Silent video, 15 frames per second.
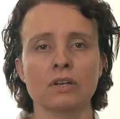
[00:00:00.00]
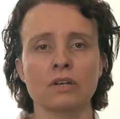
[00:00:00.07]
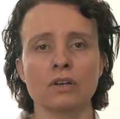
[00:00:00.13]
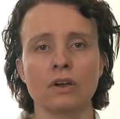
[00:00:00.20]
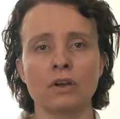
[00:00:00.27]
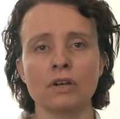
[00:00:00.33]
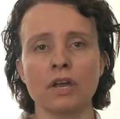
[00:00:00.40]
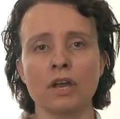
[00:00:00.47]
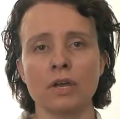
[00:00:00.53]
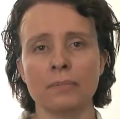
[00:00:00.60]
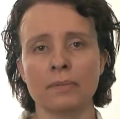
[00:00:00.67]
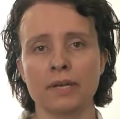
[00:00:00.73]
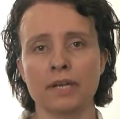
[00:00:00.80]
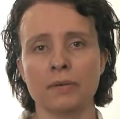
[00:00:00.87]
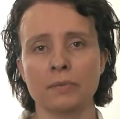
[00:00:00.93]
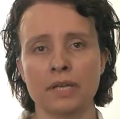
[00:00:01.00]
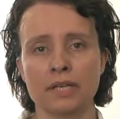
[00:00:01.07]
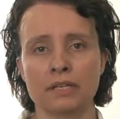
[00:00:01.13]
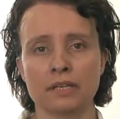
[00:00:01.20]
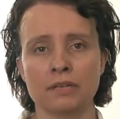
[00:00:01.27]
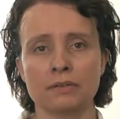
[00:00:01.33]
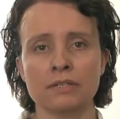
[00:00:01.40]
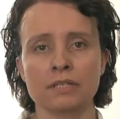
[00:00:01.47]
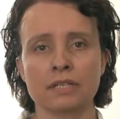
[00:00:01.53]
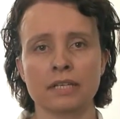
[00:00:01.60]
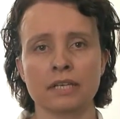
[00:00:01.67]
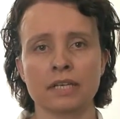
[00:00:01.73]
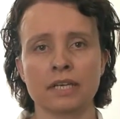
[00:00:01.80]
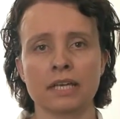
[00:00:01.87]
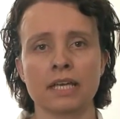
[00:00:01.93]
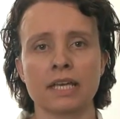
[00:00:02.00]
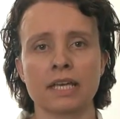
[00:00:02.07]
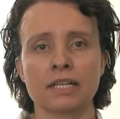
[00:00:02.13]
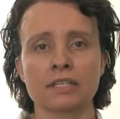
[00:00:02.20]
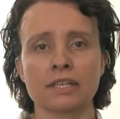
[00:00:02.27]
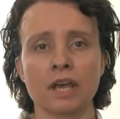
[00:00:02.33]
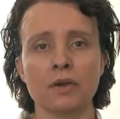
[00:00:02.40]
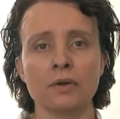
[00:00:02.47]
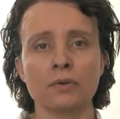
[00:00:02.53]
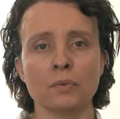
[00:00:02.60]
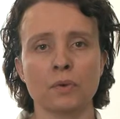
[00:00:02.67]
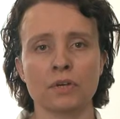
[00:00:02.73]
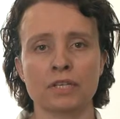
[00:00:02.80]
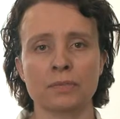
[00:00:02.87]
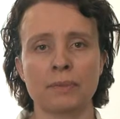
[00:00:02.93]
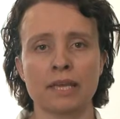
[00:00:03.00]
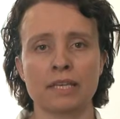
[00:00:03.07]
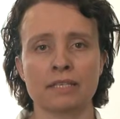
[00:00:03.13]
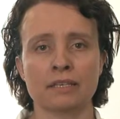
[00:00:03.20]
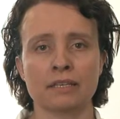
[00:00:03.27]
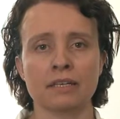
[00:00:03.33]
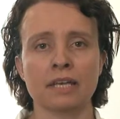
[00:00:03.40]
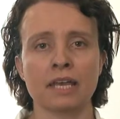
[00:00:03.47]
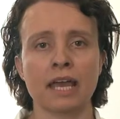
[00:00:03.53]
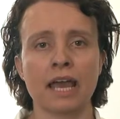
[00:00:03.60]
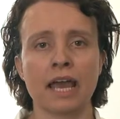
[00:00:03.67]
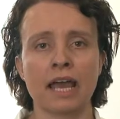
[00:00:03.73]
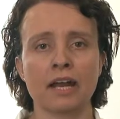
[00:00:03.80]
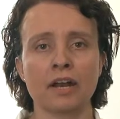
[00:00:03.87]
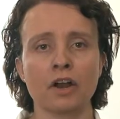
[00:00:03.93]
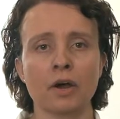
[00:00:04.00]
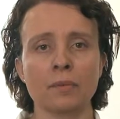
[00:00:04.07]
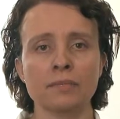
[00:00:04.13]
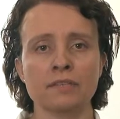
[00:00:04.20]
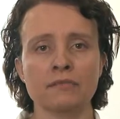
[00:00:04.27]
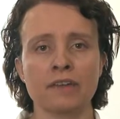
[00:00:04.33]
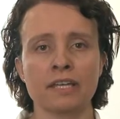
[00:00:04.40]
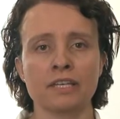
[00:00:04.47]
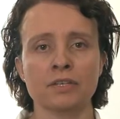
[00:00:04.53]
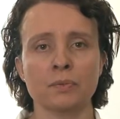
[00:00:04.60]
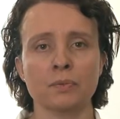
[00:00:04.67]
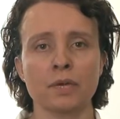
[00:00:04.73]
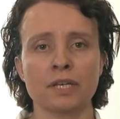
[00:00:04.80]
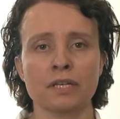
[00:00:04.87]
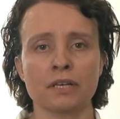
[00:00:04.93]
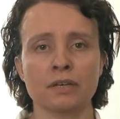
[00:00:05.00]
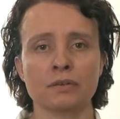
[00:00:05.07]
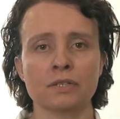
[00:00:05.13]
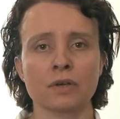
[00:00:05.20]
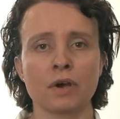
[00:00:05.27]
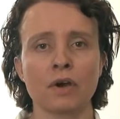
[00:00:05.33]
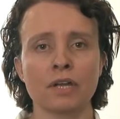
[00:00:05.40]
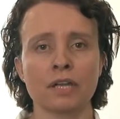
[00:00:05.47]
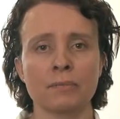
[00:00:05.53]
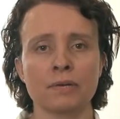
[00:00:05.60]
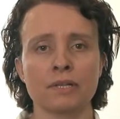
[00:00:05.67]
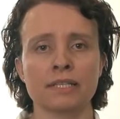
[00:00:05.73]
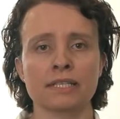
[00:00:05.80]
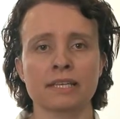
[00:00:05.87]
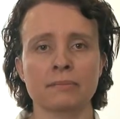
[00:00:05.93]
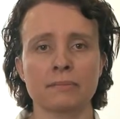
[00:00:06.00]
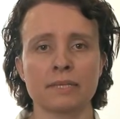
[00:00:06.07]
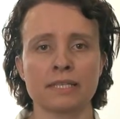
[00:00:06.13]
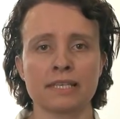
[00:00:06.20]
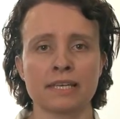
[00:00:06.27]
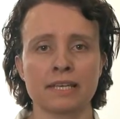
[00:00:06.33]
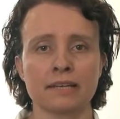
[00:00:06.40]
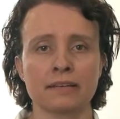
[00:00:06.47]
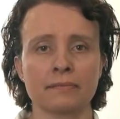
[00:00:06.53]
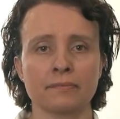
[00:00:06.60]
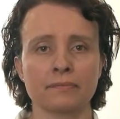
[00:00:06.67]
non-opening windows, its own wash basin, and an observation window so occupants can be seen.